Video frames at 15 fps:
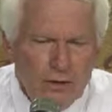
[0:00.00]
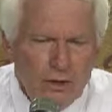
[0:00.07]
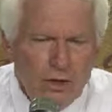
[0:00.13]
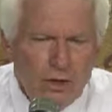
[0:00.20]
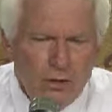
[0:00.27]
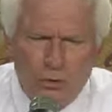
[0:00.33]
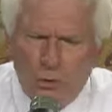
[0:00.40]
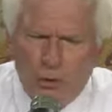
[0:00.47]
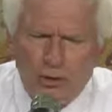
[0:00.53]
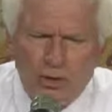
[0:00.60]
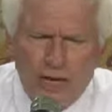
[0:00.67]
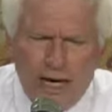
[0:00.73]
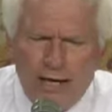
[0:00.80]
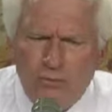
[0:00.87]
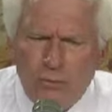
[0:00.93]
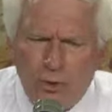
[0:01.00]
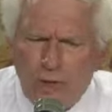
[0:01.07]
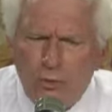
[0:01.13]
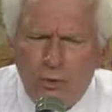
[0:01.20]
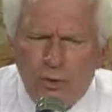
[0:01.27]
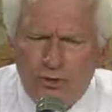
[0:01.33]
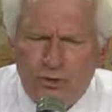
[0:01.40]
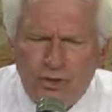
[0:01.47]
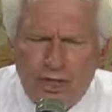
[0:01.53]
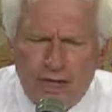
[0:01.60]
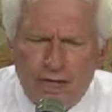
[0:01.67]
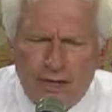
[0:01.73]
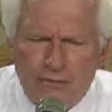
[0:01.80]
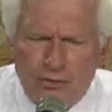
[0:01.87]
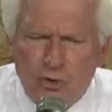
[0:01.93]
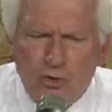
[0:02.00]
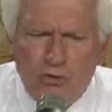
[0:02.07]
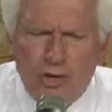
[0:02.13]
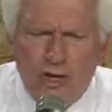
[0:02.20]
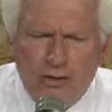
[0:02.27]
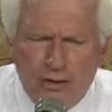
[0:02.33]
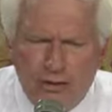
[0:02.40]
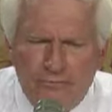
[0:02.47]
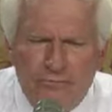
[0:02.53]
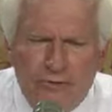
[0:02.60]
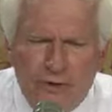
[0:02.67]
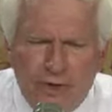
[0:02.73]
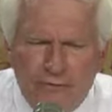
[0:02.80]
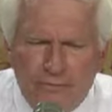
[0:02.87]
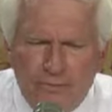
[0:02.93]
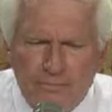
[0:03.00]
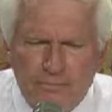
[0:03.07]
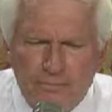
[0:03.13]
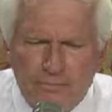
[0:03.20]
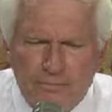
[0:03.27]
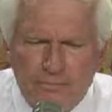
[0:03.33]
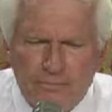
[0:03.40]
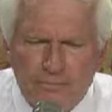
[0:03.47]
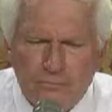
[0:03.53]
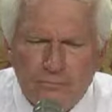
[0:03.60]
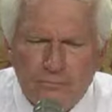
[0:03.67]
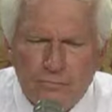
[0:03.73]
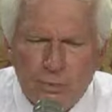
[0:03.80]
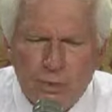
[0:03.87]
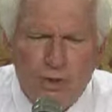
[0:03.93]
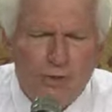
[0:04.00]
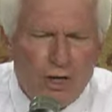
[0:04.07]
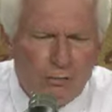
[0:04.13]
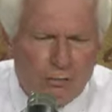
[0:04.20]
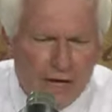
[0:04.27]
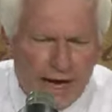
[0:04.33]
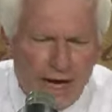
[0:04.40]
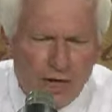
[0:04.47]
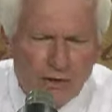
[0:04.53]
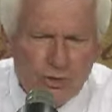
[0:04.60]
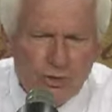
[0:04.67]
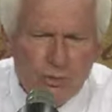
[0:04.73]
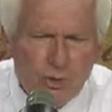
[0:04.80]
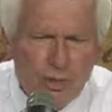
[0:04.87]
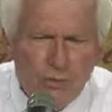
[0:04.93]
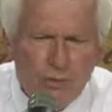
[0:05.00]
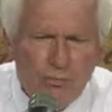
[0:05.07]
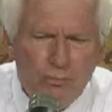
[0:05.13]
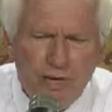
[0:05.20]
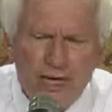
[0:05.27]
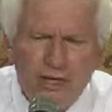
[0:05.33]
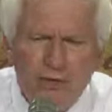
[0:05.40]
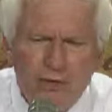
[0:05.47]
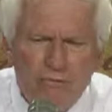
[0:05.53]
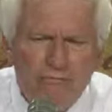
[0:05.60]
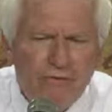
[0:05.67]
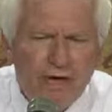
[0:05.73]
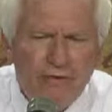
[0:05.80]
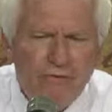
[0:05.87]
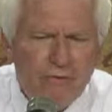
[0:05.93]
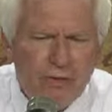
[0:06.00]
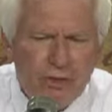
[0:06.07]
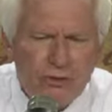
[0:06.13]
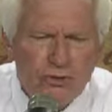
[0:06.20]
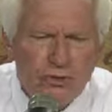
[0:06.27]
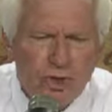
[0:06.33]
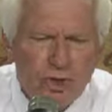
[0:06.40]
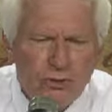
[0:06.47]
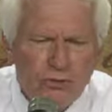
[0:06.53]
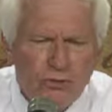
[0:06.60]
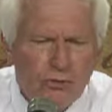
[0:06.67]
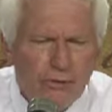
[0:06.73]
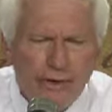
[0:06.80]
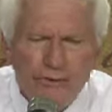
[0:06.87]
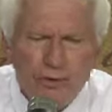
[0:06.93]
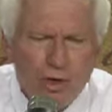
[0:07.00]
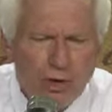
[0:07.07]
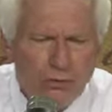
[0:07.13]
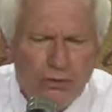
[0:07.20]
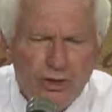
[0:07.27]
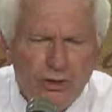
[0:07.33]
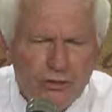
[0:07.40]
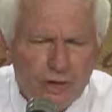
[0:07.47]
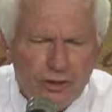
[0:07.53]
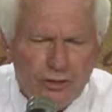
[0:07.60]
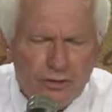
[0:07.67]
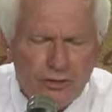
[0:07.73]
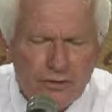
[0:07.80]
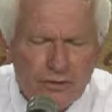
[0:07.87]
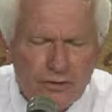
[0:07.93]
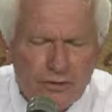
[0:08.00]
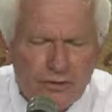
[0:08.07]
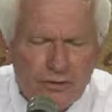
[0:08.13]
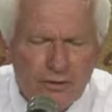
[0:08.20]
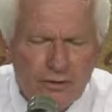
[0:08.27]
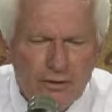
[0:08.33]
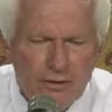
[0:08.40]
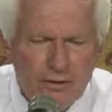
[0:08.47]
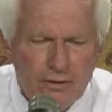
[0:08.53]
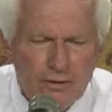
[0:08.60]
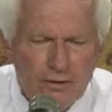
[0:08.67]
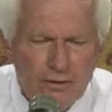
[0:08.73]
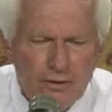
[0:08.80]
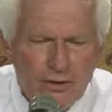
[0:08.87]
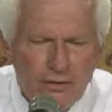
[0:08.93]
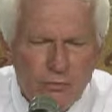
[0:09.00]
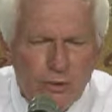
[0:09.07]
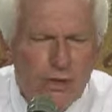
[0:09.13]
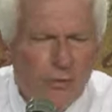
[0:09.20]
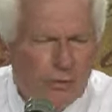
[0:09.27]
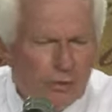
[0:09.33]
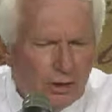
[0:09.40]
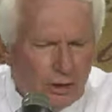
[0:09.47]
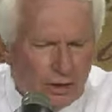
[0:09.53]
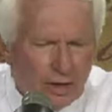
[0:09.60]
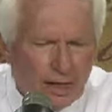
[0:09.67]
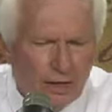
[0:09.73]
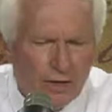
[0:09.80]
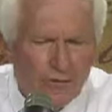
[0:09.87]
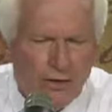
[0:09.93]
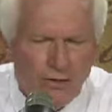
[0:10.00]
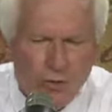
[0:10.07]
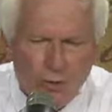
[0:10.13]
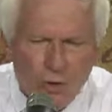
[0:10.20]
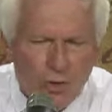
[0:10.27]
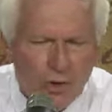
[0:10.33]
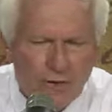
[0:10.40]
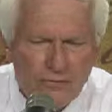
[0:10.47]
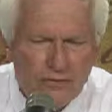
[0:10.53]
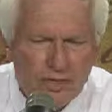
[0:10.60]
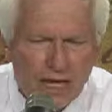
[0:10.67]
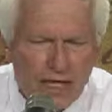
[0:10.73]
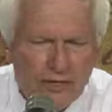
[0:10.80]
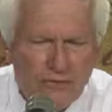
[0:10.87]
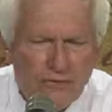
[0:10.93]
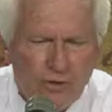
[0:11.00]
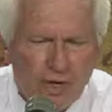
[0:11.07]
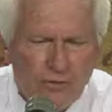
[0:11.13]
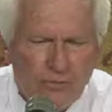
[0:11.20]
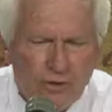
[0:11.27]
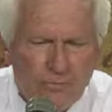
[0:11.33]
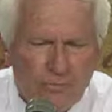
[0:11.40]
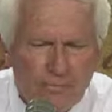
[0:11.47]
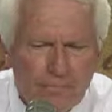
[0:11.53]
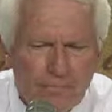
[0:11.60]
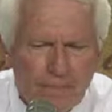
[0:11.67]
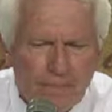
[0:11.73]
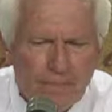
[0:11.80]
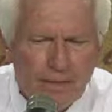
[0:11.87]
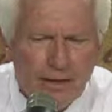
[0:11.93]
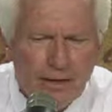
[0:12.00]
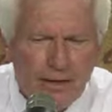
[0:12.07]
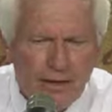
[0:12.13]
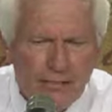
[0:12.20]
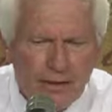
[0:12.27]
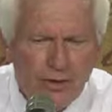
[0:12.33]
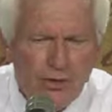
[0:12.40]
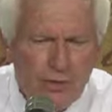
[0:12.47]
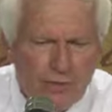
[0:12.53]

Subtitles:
Lord God, we will sing of your great love forever. With our mouths, we will make your faithfulness known throughout all generations. We will declare that your love stands forever, that you have